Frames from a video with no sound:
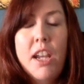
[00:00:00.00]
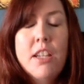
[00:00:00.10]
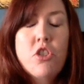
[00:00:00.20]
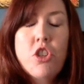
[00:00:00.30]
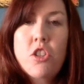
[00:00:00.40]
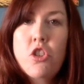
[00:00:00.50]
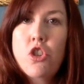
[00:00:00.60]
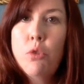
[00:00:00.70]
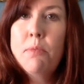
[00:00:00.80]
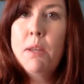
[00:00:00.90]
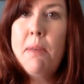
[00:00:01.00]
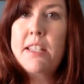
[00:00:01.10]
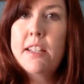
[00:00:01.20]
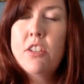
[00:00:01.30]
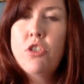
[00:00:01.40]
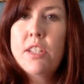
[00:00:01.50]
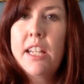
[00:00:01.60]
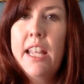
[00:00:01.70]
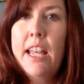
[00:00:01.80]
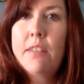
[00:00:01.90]
is just shoot me a message
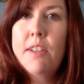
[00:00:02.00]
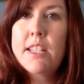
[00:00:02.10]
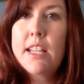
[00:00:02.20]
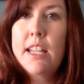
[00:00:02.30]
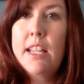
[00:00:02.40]
using Canvas,